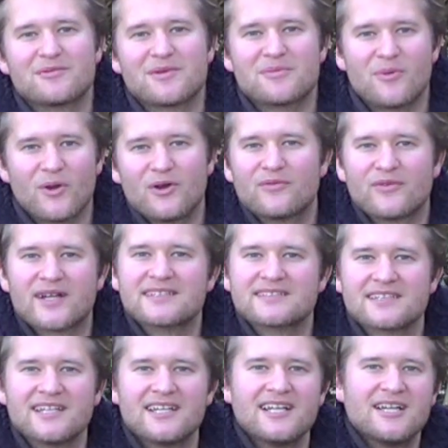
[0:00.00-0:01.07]
to be
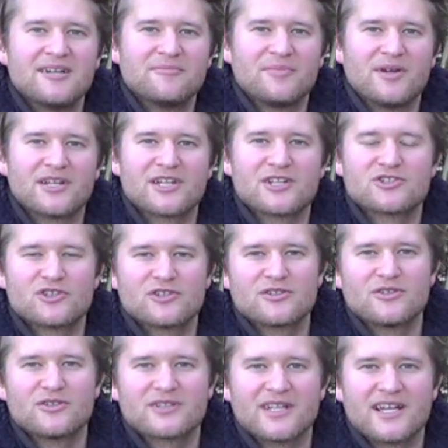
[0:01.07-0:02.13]
perfect, but it should
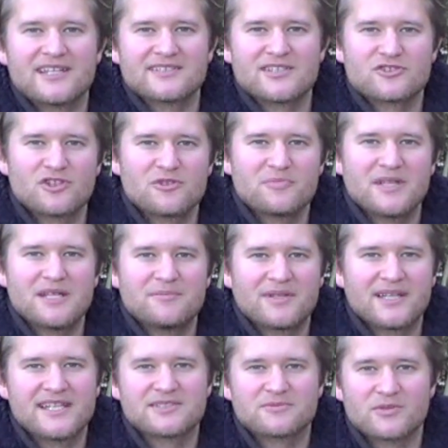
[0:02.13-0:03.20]
look nice and should be a
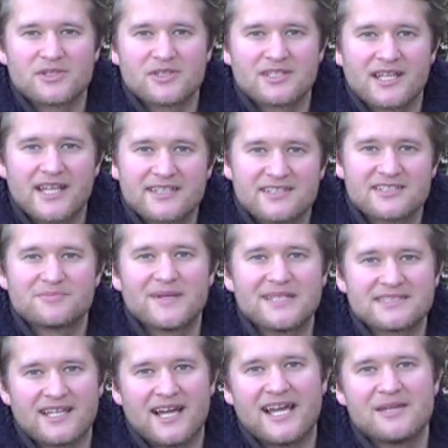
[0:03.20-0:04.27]
place where you'd like to
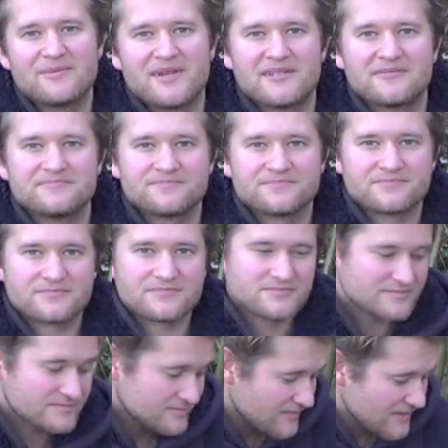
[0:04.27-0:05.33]
spend time in.
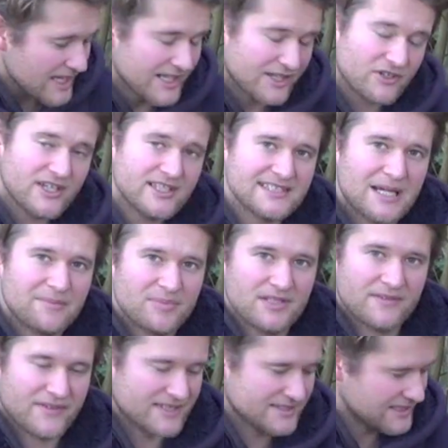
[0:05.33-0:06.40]
And a good example
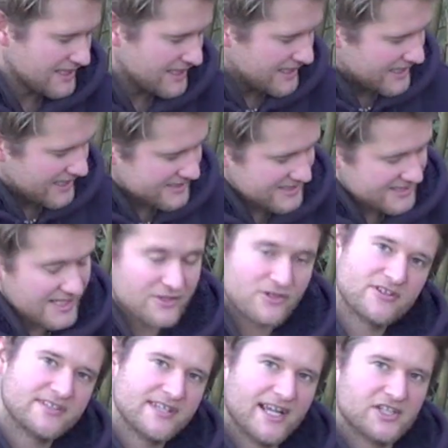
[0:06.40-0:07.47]
of this is this
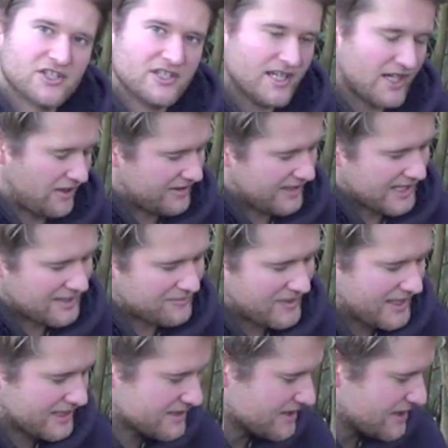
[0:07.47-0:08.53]
intersection here that I
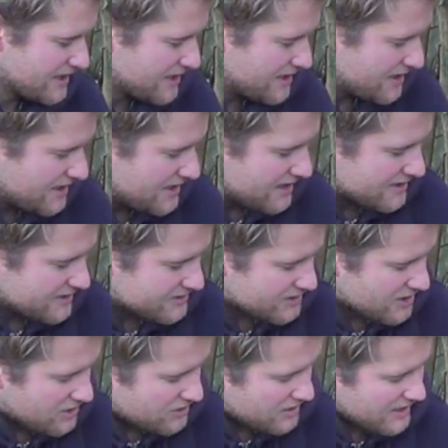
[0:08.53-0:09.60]
made.
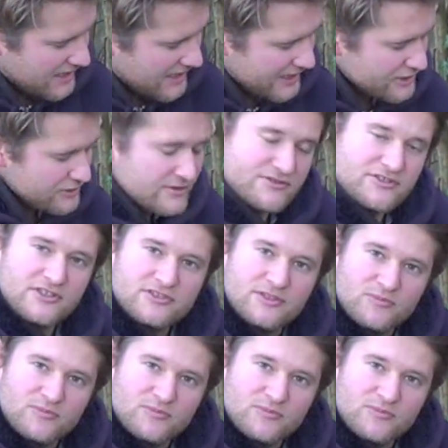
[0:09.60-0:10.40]
So I used just